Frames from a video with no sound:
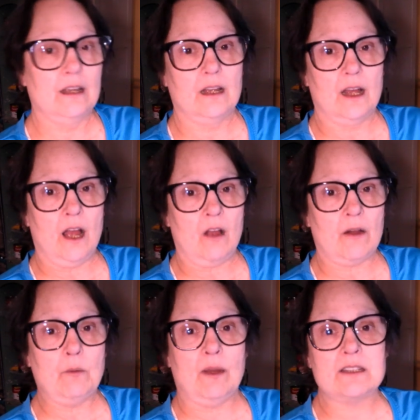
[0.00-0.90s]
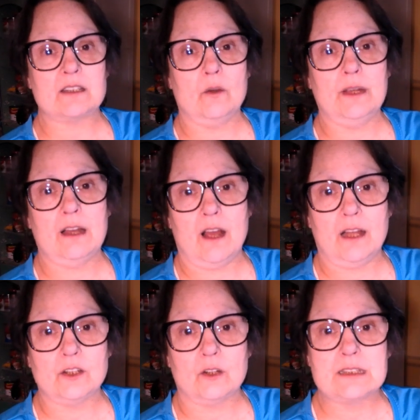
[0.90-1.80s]
All right, what's going
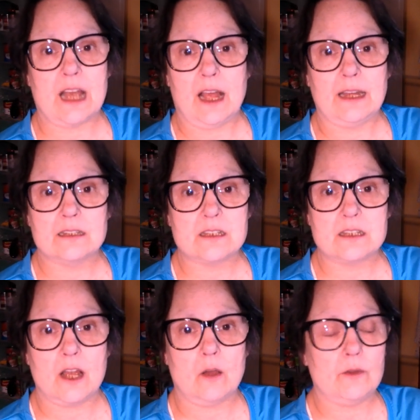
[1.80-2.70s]
on? You're dying to know.